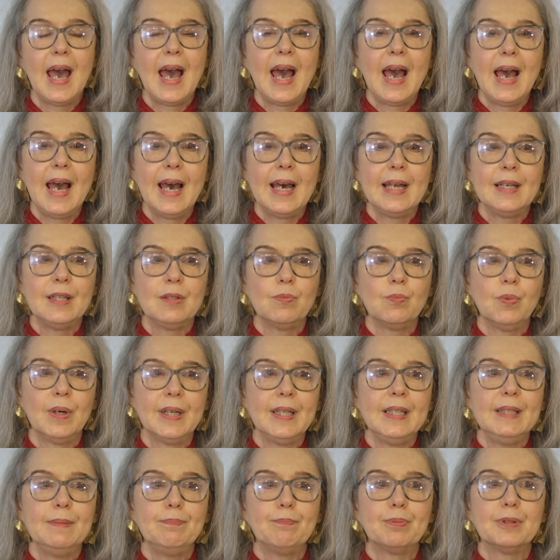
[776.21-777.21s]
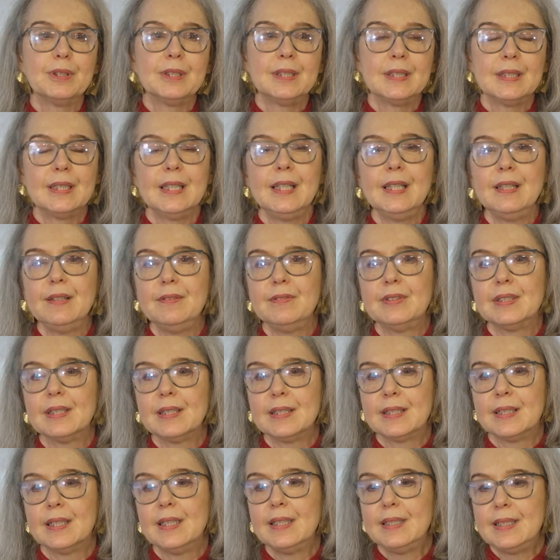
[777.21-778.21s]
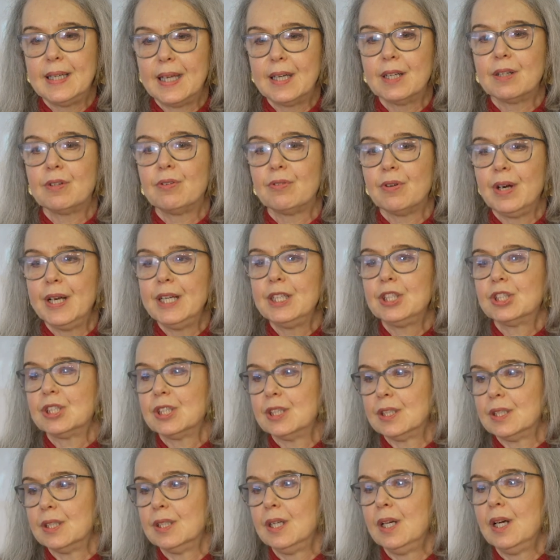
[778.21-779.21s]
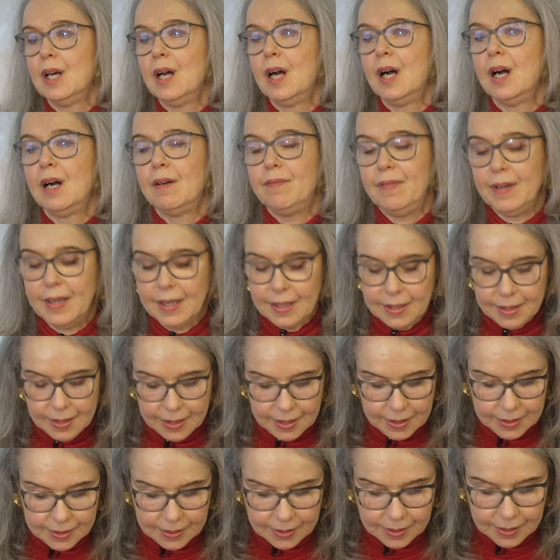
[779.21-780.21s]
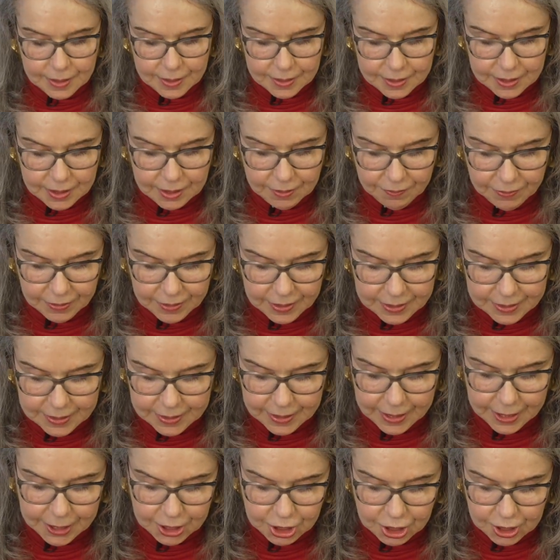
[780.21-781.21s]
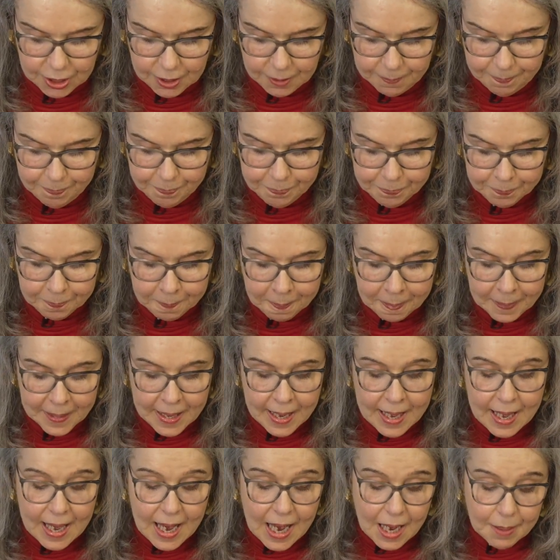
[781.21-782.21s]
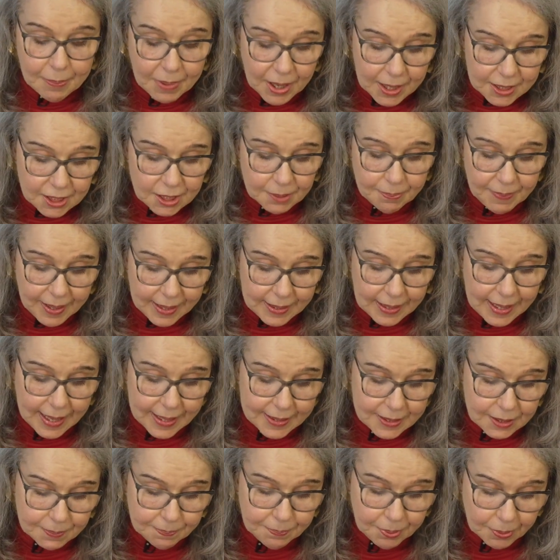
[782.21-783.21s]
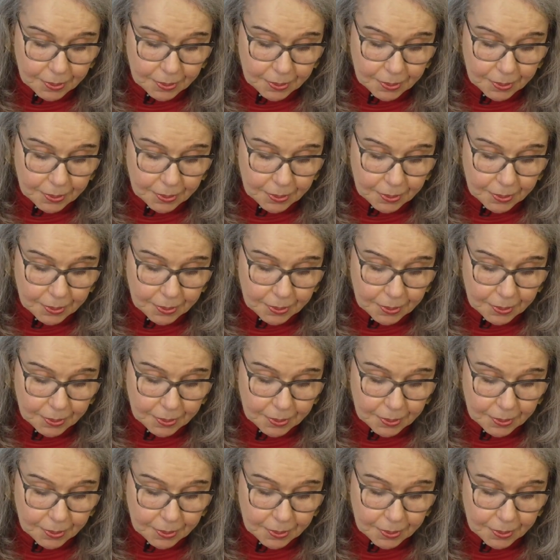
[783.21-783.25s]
and what he perceives as the denigration of Indian civilization. I'm on to my last